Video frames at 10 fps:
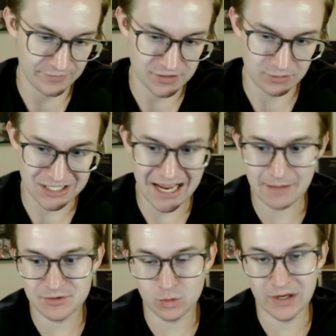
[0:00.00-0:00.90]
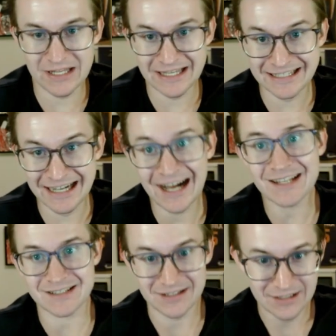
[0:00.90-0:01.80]
So times when he got
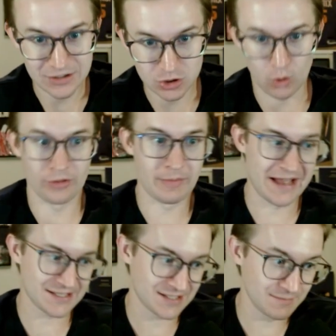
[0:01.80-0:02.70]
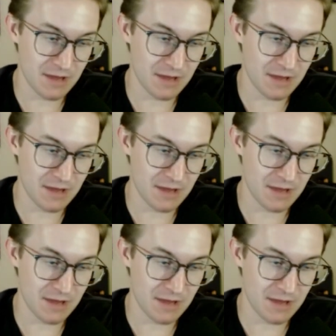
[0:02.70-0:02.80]
toward the basket,